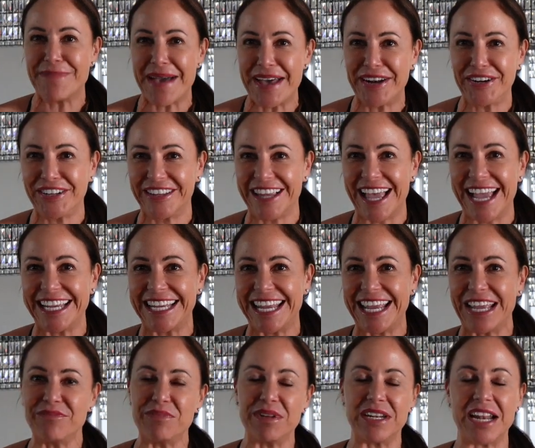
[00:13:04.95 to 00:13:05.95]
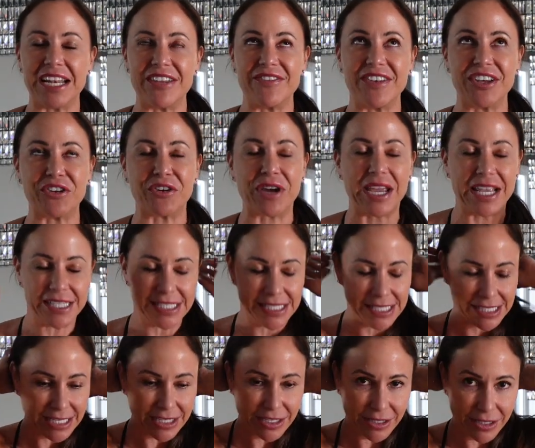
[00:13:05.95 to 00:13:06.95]
better lighting, but not even great
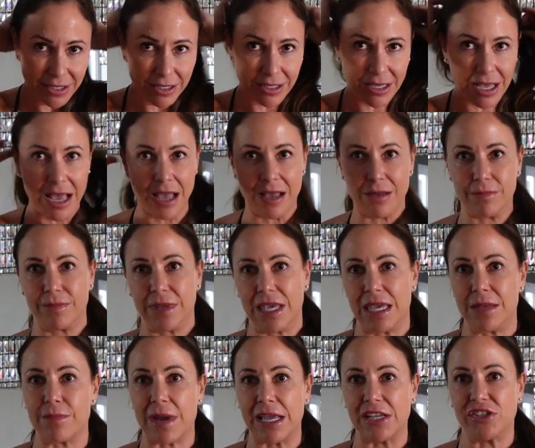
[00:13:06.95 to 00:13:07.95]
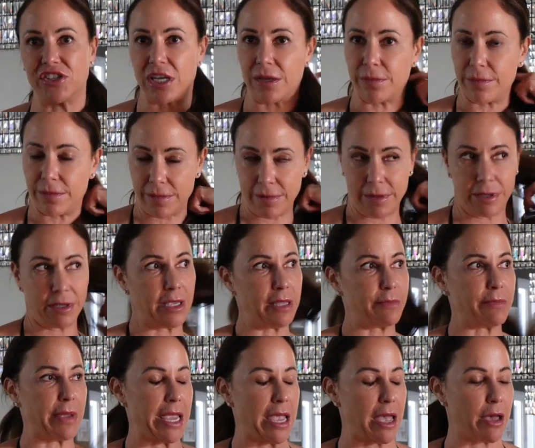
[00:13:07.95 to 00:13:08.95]
still um, in my gym,
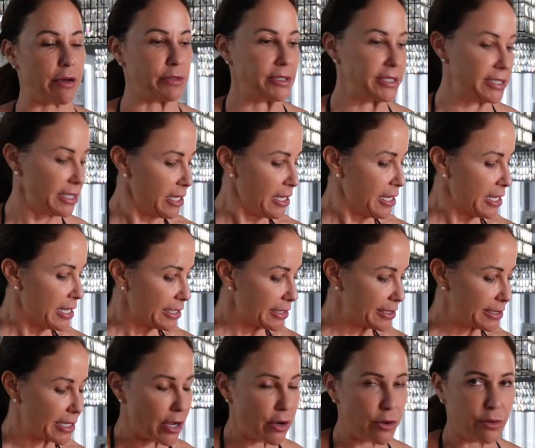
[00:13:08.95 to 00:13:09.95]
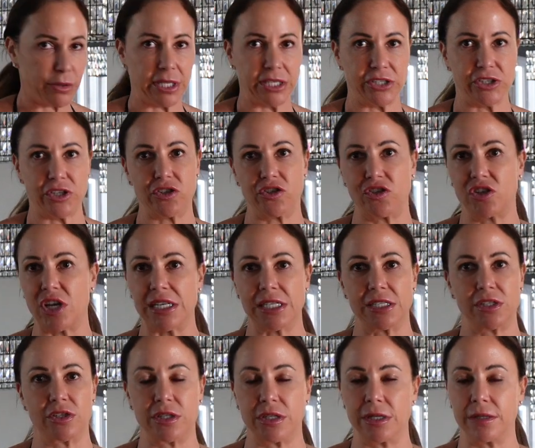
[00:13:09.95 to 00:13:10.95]
in my house. So this is
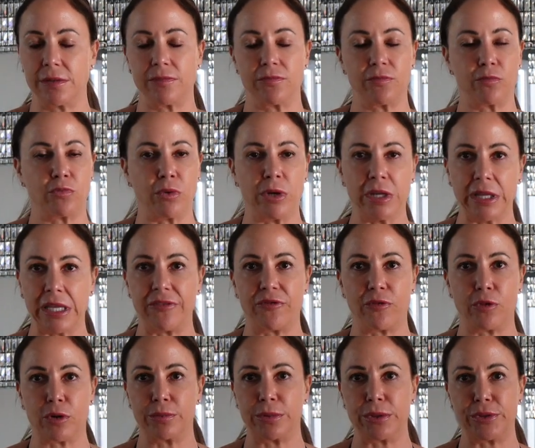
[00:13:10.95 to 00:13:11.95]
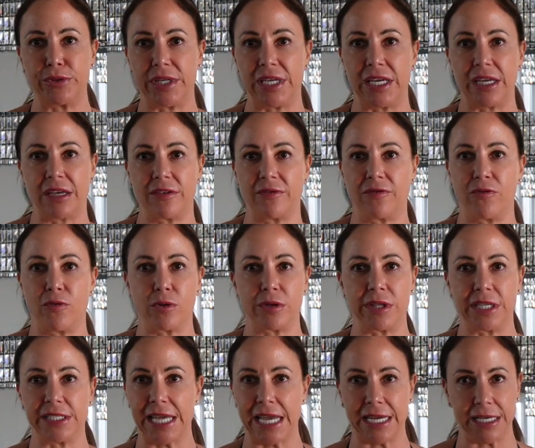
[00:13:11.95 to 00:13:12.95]
just really for routine, for
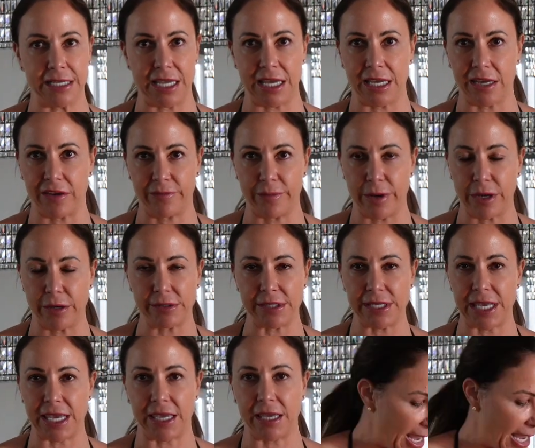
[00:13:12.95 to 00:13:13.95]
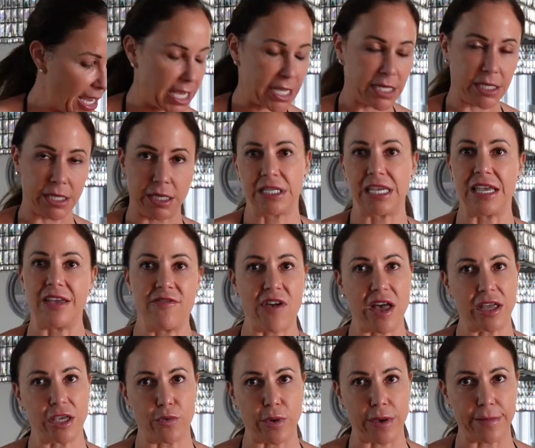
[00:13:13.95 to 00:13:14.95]
the technique of posing, and to
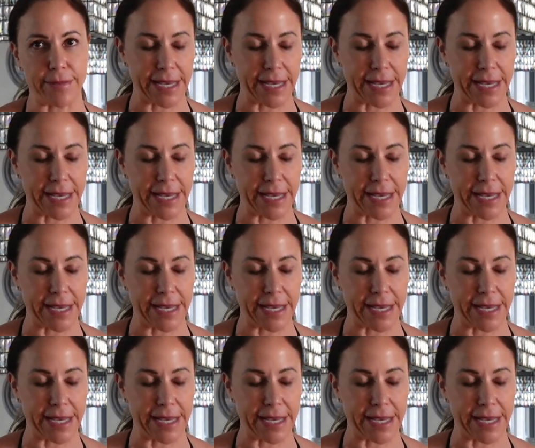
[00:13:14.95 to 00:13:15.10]
evaluate